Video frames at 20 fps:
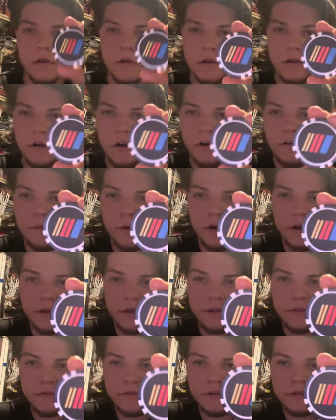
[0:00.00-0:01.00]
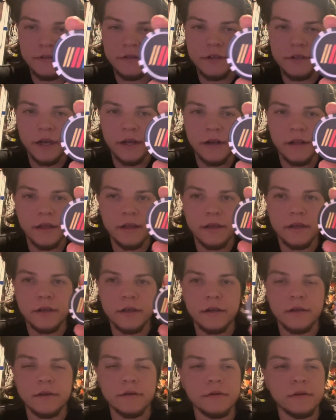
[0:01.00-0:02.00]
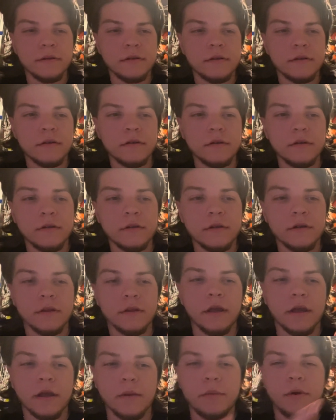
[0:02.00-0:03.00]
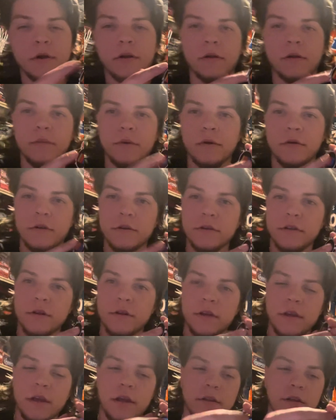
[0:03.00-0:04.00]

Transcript: golf marker. This one's kind of like a, literally like a poker chip. You can't